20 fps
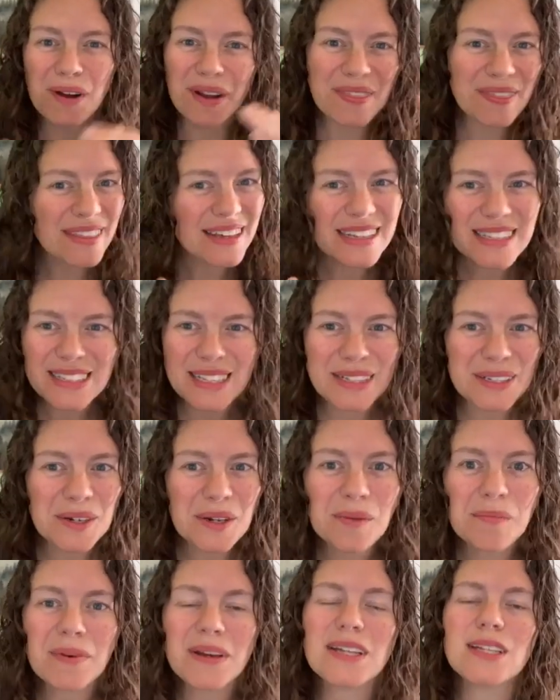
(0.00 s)
of run things a
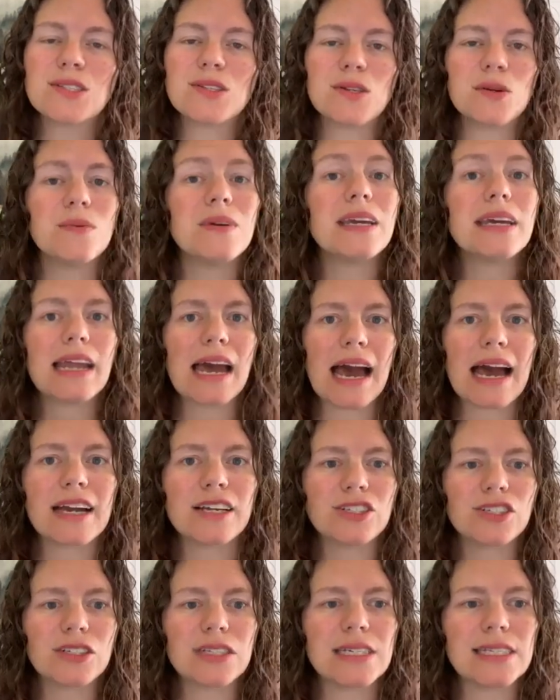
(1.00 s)
little bit so that we can
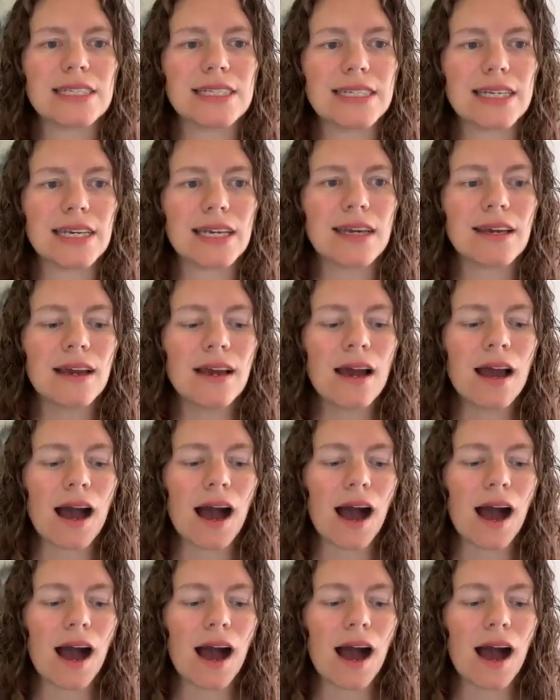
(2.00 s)
actually see